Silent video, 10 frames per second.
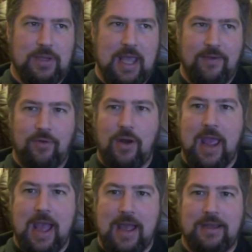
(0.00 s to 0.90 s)
we ever
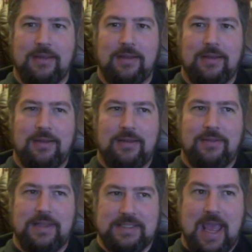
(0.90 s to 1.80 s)
had
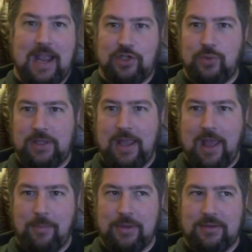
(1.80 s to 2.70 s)
this actually
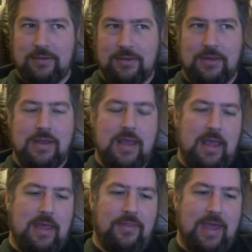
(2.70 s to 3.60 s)
happened.
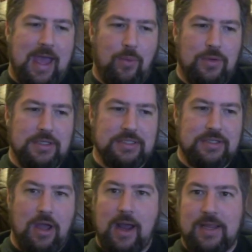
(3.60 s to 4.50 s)
And that
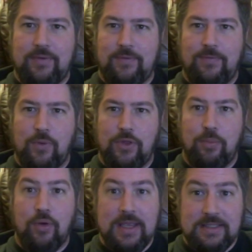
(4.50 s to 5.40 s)
was not even for the
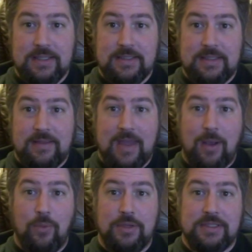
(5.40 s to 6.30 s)
presidency,
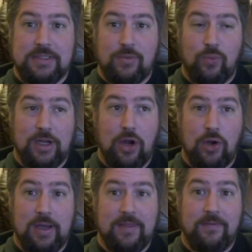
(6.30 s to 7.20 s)
that was
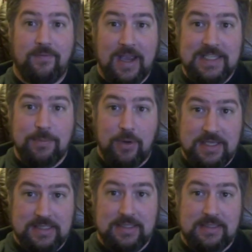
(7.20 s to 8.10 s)
regarding the vice
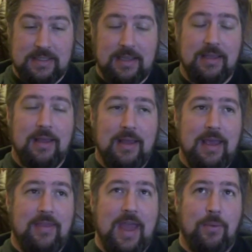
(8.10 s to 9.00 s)
presidency,
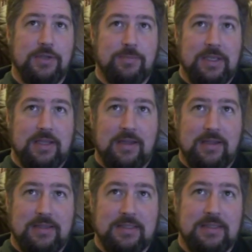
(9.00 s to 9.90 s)
and that was
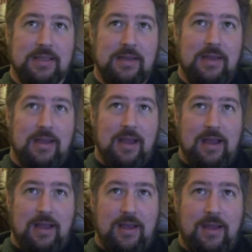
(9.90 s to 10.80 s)
because
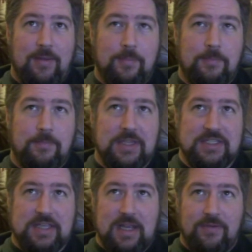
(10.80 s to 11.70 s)
uh, the
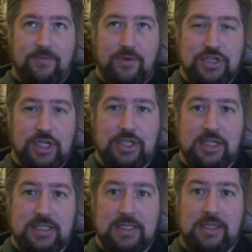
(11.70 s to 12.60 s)
state of
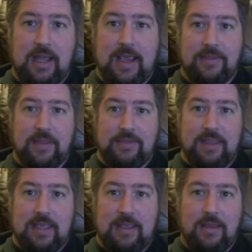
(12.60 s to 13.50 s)
Virginia didn't like that
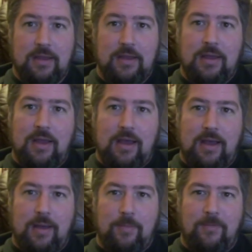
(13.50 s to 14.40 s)
the
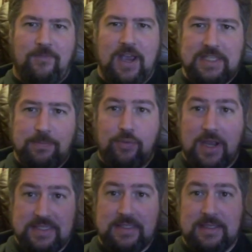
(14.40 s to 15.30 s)
uh, vice
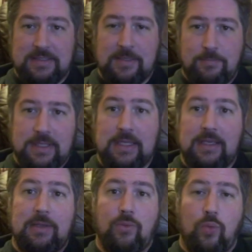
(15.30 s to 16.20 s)
president to
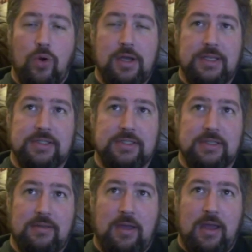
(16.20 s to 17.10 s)
be
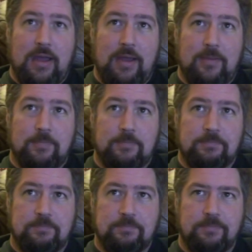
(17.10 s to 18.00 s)
was uh,
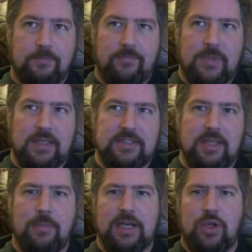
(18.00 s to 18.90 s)

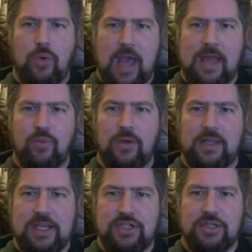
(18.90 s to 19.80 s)
somebody who had
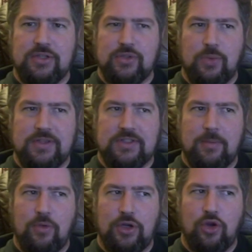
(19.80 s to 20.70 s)
relations with
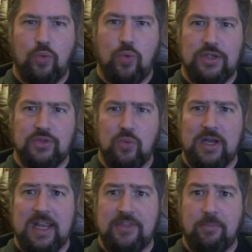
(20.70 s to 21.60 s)
someone who was
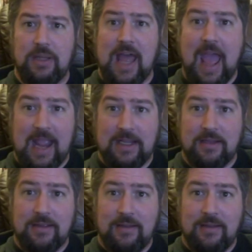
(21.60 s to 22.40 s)
one eighth black,